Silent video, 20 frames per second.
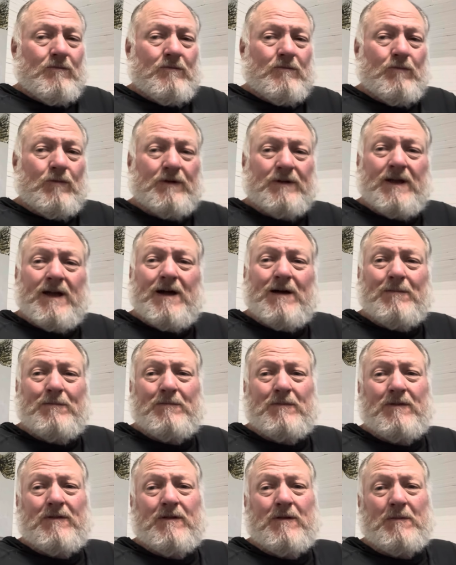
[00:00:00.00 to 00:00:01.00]
Well, yeah,
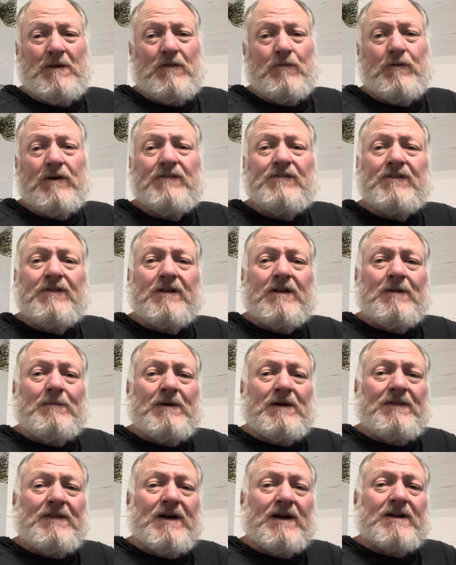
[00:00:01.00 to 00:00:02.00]
I mean, the reason that I
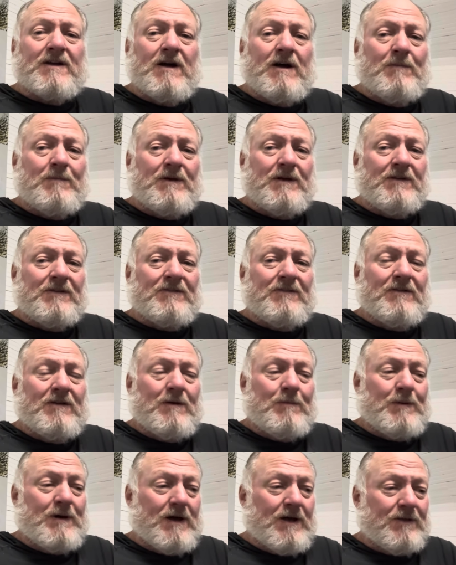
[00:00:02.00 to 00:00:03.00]
made that comment
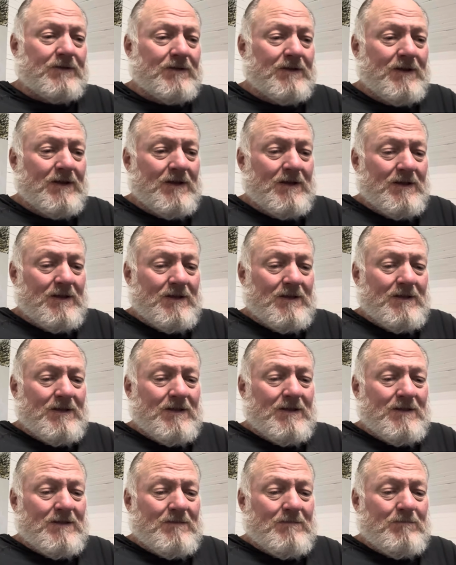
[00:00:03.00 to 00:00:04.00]
about
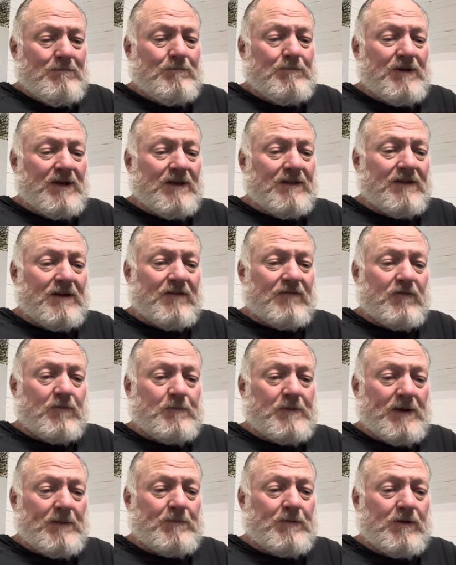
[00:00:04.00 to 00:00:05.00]
being there for
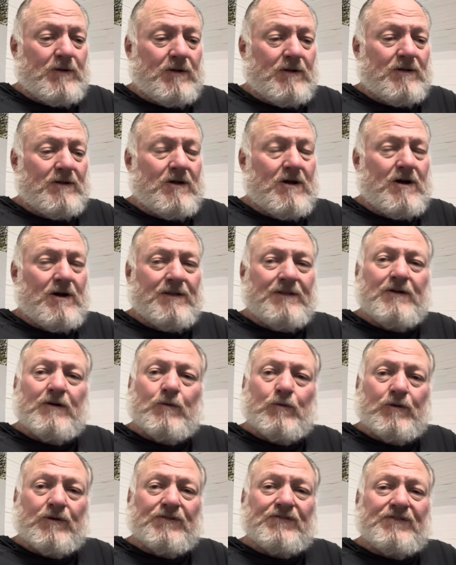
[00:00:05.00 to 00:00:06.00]
people on
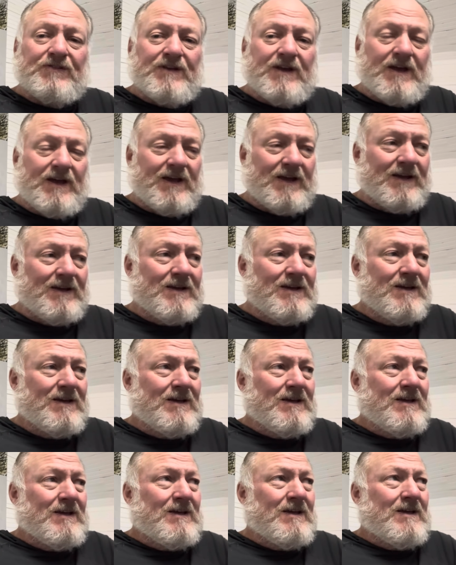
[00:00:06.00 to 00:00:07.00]
their worst day
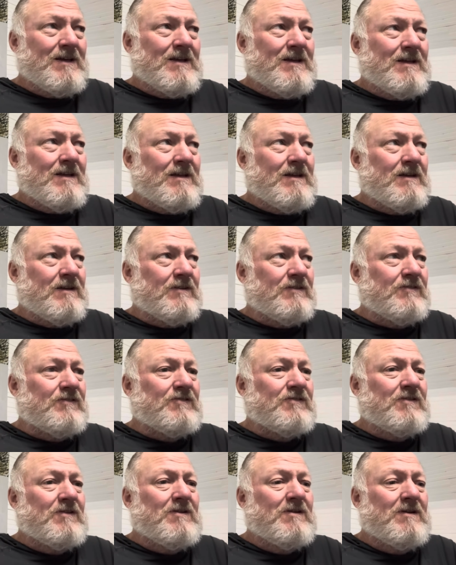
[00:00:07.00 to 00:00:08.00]

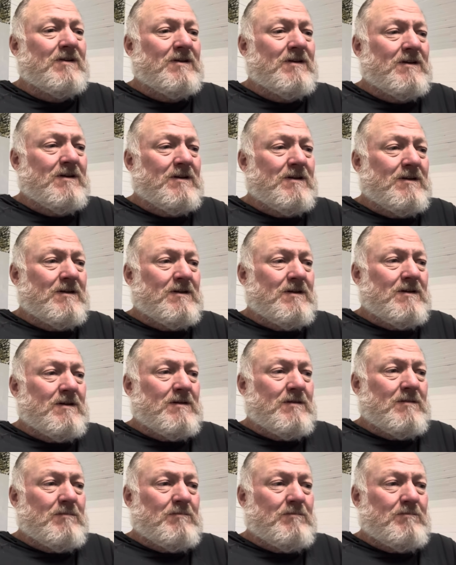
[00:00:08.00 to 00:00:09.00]
is
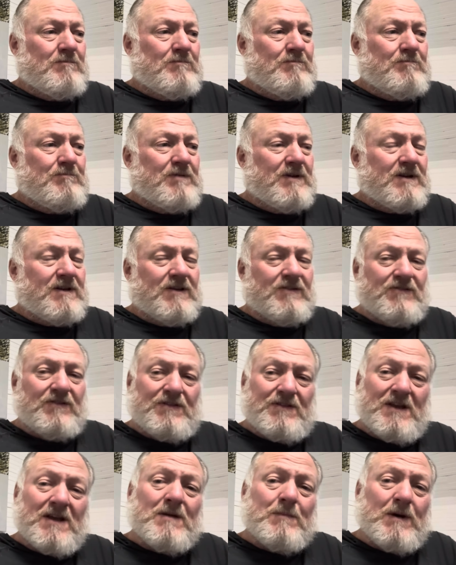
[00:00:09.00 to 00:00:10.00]
because you
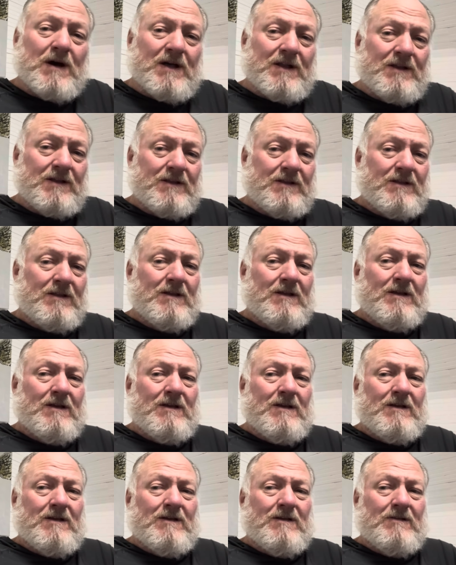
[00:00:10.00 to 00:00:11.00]
think about it,
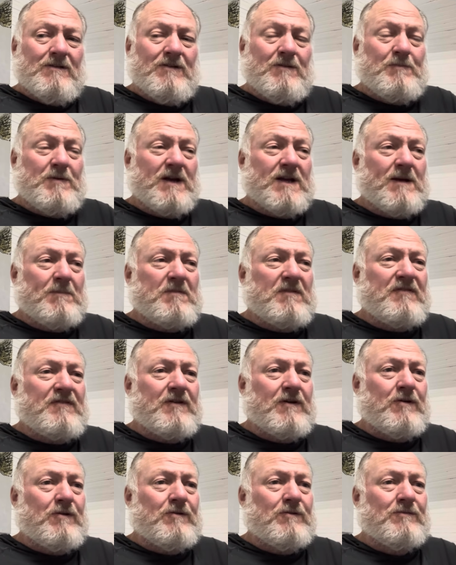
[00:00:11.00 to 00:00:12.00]
you pick up the
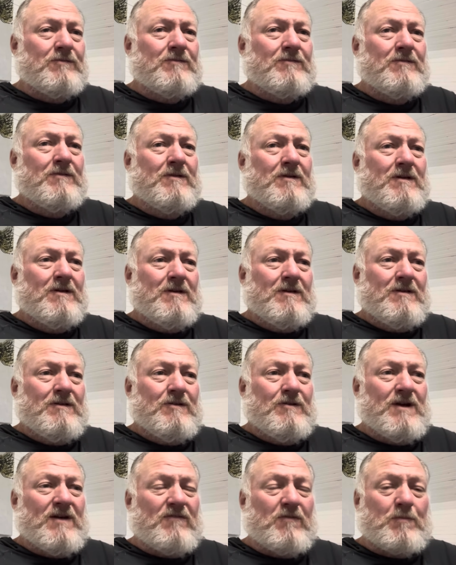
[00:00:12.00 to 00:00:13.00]
phone,
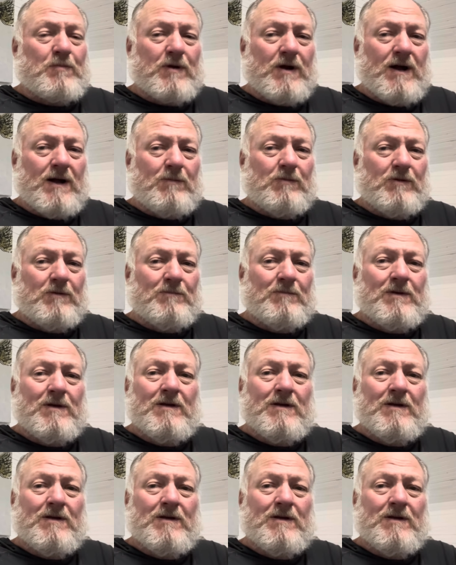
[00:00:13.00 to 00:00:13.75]
you have a problem,